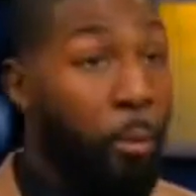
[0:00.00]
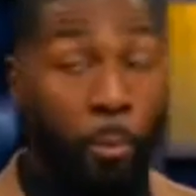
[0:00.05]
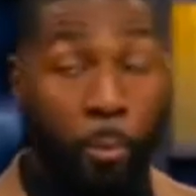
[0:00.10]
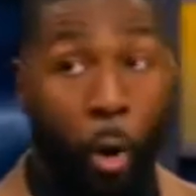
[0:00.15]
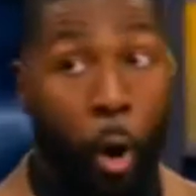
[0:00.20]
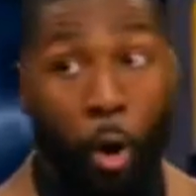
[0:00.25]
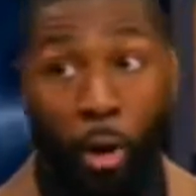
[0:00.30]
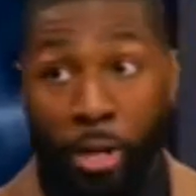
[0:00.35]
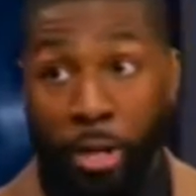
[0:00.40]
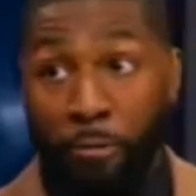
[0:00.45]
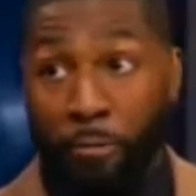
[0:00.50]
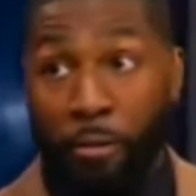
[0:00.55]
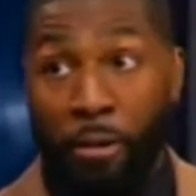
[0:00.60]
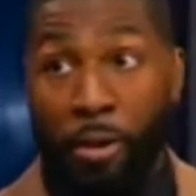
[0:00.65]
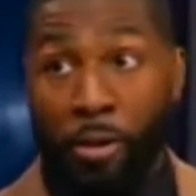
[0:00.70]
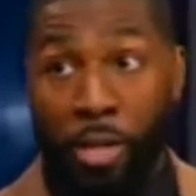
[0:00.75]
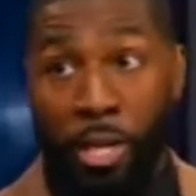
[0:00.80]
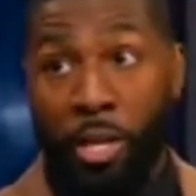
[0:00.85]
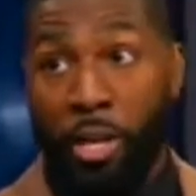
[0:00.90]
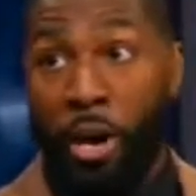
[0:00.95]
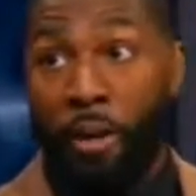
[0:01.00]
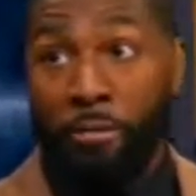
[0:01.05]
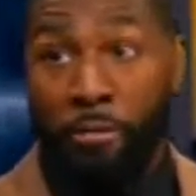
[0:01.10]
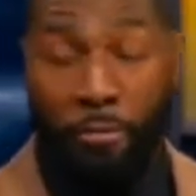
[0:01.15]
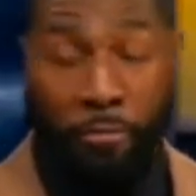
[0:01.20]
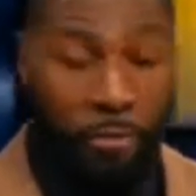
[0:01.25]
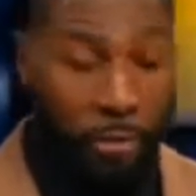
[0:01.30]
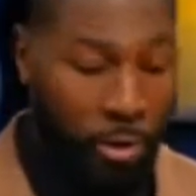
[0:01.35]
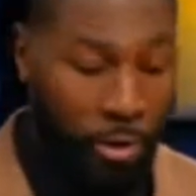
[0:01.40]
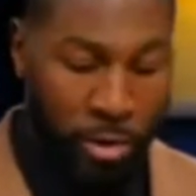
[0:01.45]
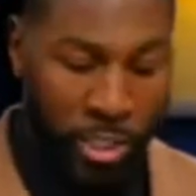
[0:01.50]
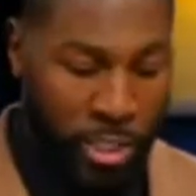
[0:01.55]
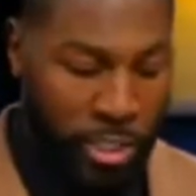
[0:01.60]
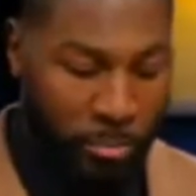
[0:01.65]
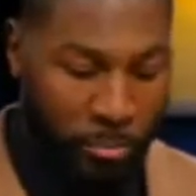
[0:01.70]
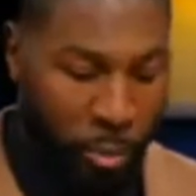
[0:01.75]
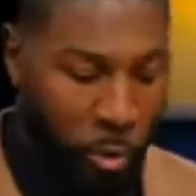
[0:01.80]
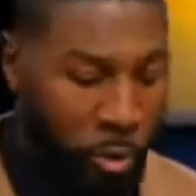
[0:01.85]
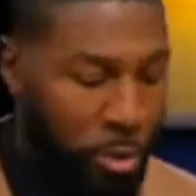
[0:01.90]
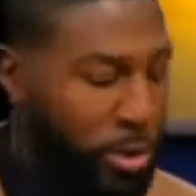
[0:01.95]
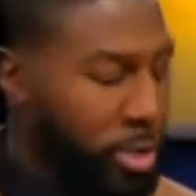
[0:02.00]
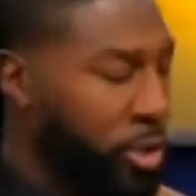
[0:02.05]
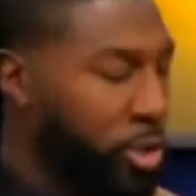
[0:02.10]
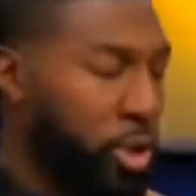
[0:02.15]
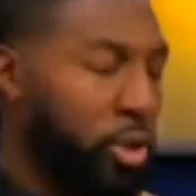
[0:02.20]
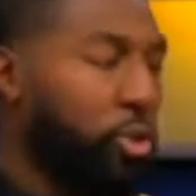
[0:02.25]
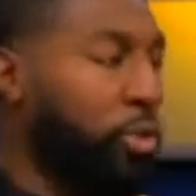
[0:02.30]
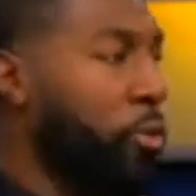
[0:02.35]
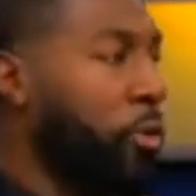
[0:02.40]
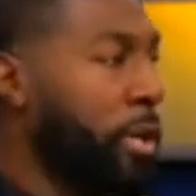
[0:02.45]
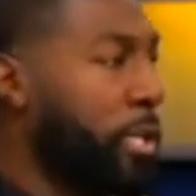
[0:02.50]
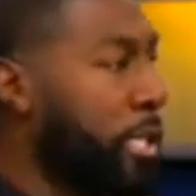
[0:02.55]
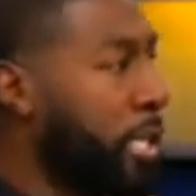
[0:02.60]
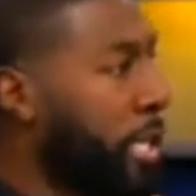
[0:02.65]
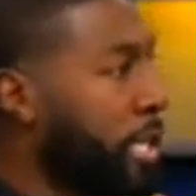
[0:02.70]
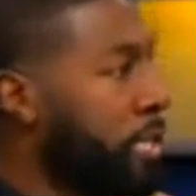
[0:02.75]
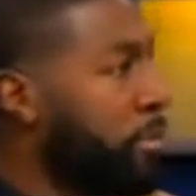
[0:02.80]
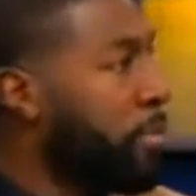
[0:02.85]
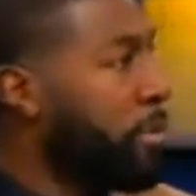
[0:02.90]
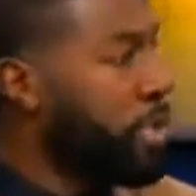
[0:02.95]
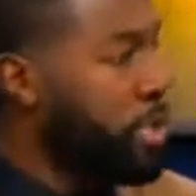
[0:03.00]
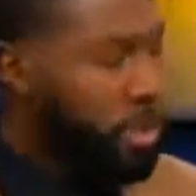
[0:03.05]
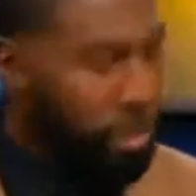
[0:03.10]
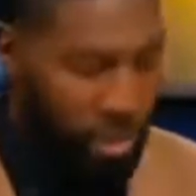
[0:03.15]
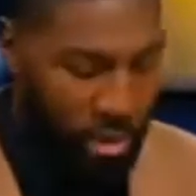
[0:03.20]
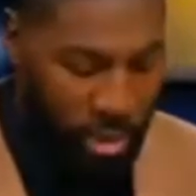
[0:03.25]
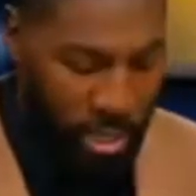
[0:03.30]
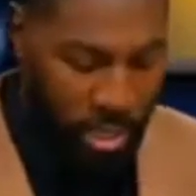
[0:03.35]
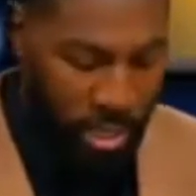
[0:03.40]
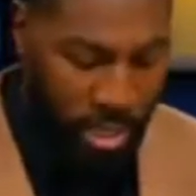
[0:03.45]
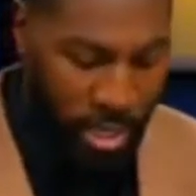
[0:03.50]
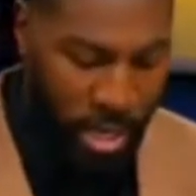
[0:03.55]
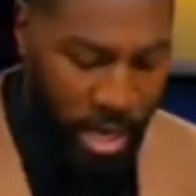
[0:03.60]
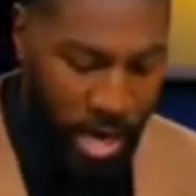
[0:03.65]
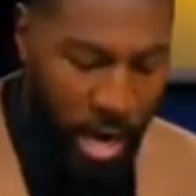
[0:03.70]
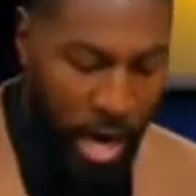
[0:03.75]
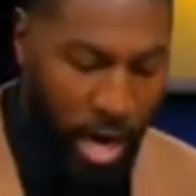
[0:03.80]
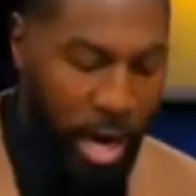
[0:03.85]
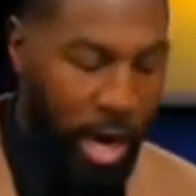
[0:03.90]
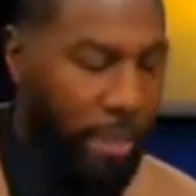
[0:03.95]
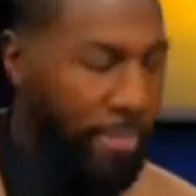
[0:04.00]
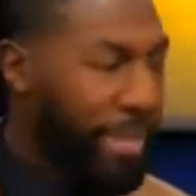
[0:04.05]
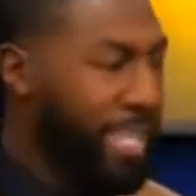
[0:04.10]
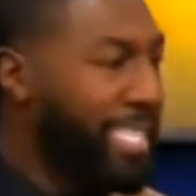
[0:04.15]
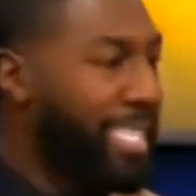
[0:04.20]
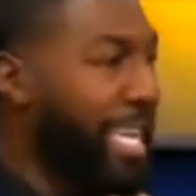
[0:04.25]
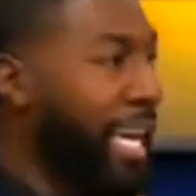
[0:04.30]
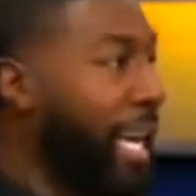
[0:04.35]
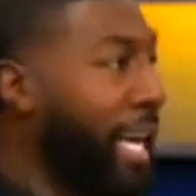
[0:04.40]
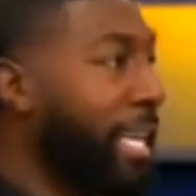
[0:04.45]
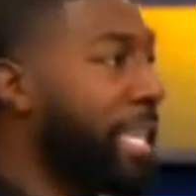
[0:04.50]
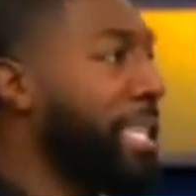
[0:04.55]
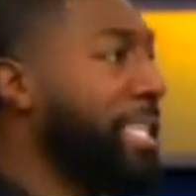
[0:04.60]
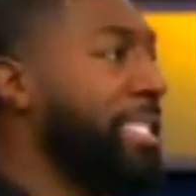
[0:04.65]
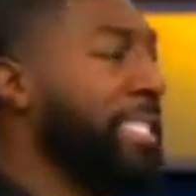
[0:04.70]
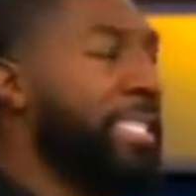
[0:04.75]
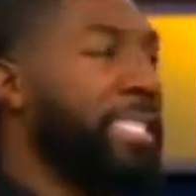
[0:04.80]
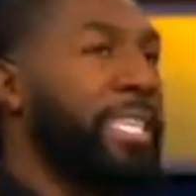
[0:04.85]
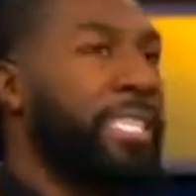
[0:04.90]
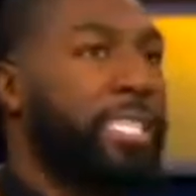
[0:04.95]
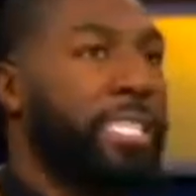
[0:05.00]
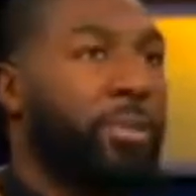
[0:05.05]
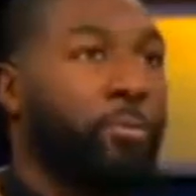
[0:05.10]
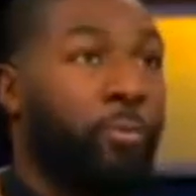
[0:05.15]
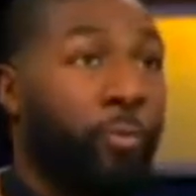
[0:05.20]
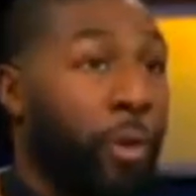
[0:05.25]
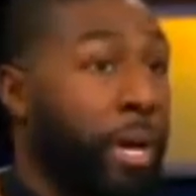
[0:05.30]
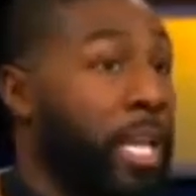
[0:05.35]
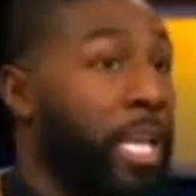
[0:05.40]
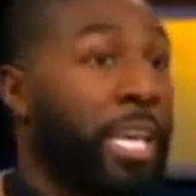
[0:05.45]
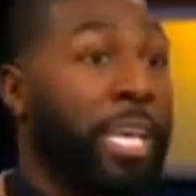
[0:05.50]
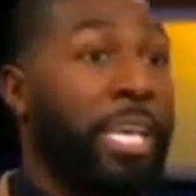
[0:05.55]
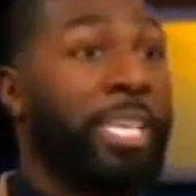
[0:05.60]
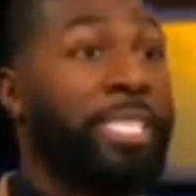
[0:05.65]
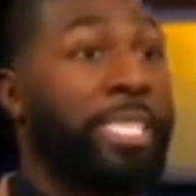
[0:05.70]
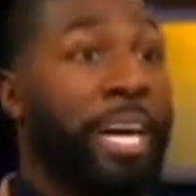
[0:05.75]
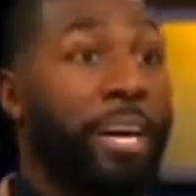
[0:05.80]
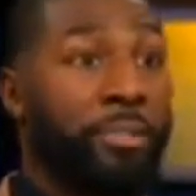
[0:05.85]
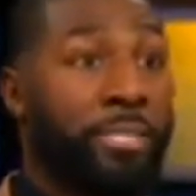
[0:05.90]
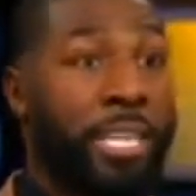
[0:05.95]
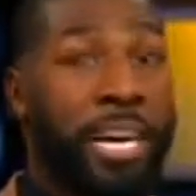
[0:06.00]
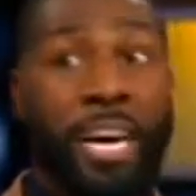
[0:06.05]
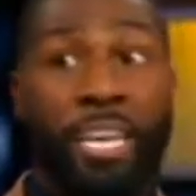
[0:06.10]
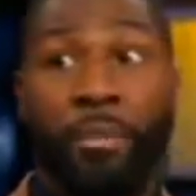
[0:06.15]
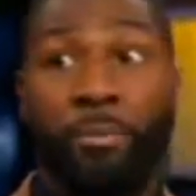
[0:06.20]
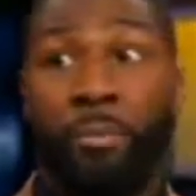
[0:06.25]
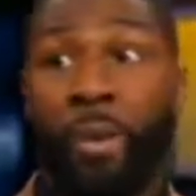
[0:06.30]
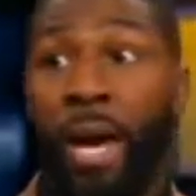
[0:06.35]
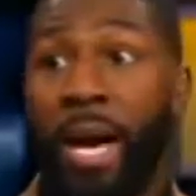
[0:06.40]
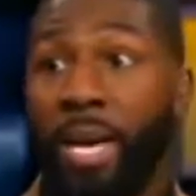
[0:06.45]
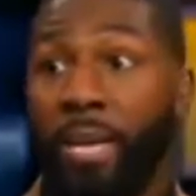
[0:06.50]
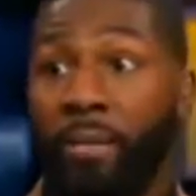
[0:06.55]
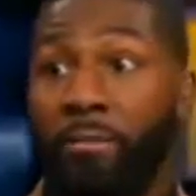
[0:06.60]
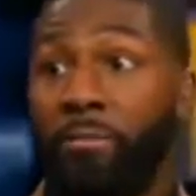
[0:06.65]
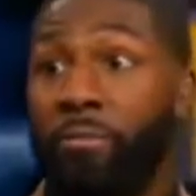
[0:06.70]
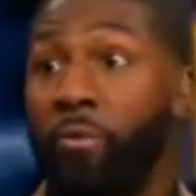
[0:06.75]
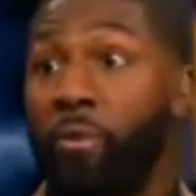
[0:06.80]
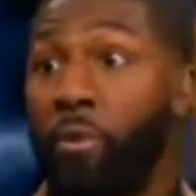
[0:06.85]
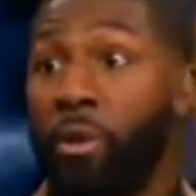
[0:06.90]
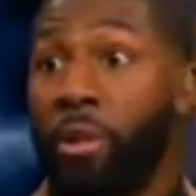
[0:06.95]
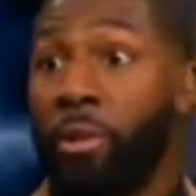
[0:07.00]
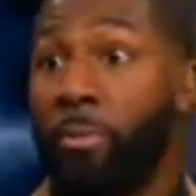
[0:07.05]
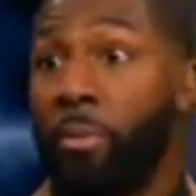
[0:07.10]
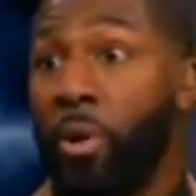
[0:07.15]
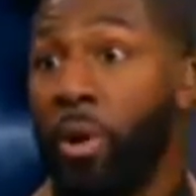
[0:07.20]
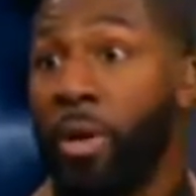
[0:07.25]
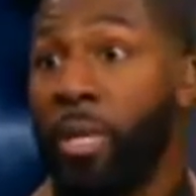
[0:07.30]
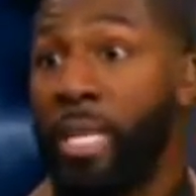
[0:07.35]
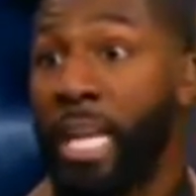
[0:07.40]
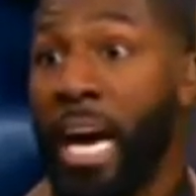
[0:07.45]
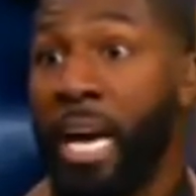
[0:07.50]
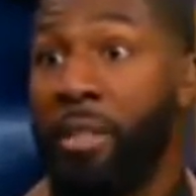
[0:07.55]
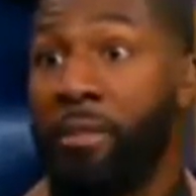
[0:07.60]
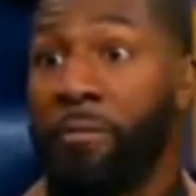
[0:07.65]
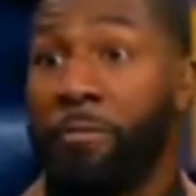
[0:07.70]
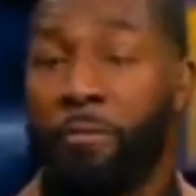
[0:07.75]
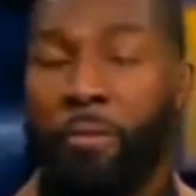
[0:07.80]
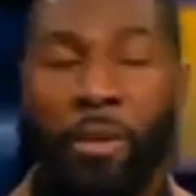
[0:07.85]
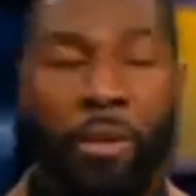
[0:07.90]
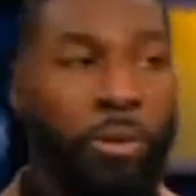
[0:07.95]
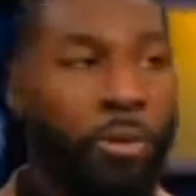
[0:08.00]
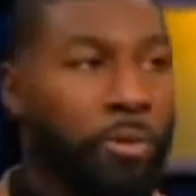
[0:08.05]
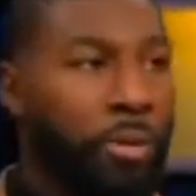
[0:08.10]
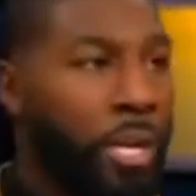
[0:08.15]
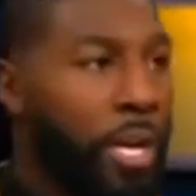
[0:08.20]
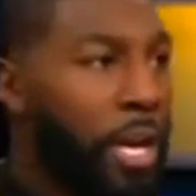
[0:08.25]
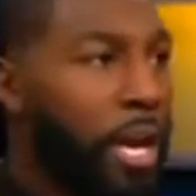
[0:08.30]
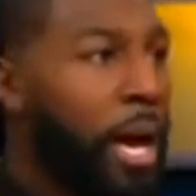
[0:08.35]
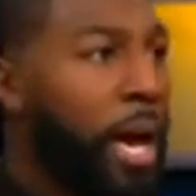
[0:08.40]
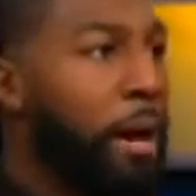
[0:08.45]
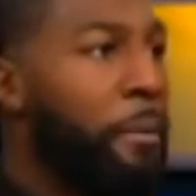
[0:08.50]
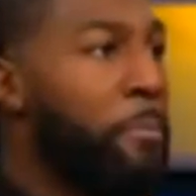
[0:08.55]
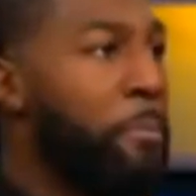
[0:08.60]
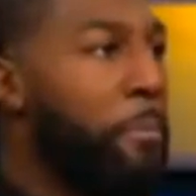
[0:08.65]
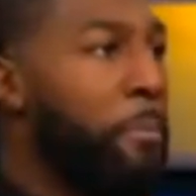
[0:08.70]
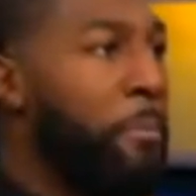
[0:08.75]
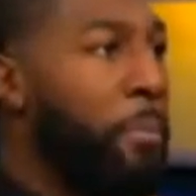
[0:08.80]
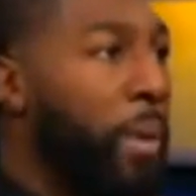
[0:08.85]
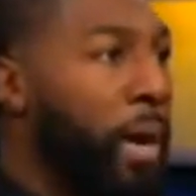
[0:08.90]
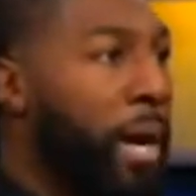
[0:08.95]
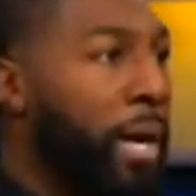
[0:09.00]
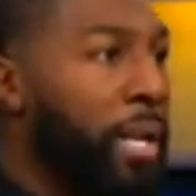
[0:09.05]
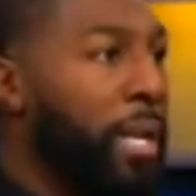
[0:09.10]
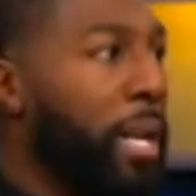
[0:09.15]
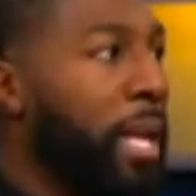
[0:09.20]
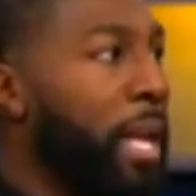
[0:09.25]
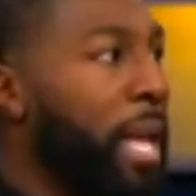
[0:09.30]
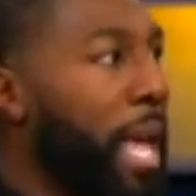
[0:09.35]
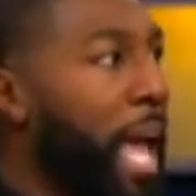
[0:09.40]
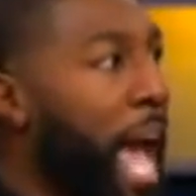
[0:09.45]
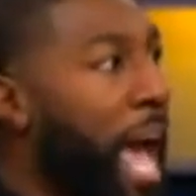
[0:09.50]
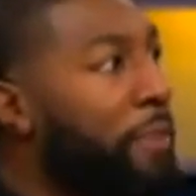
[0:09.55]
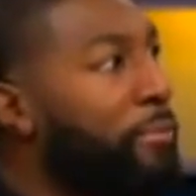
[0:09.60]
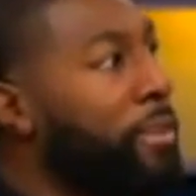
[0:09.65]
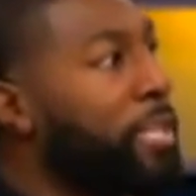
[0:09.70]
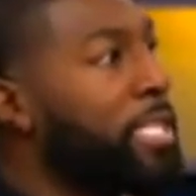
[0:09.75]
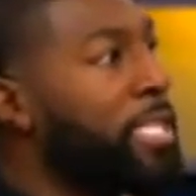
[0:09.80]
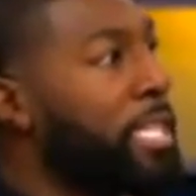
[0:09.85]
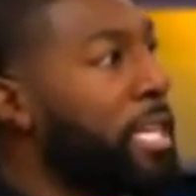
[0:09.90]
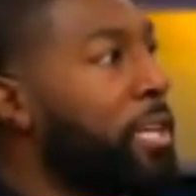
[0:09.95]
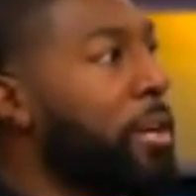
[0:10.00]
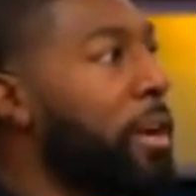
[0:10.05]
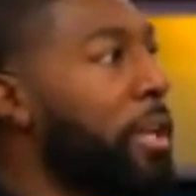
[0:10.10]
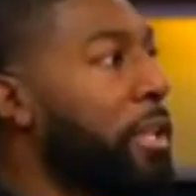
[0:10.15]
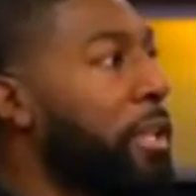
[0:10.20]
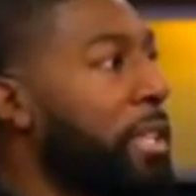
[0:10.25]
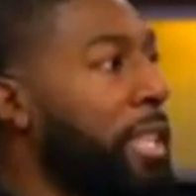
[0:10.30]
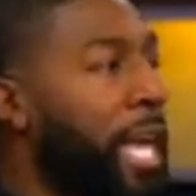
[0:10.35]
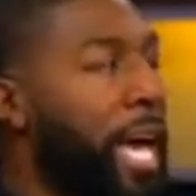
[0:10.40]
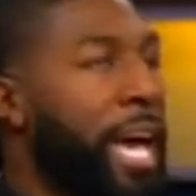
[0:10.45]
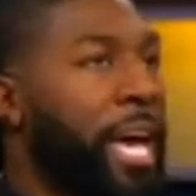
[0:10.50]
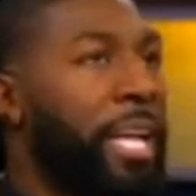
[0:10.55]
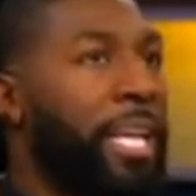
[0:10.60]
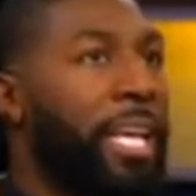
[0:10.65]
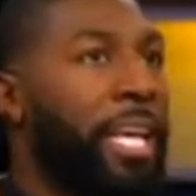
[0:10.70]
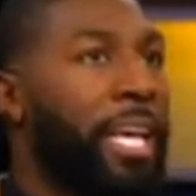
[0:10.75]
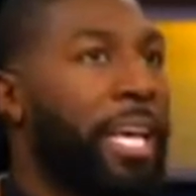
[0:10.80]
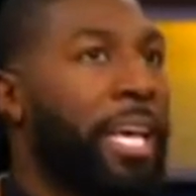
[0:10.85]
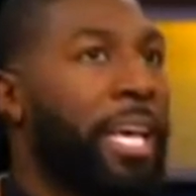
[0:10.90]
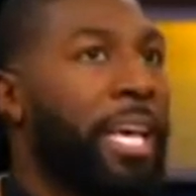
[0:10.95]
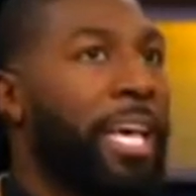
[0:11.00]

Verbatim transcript: oh, on the field and off the field is poor, so you question his maturity. Um, he's inconsistent when he is outside the pocket of throwing the ball down the field. But having said all of that,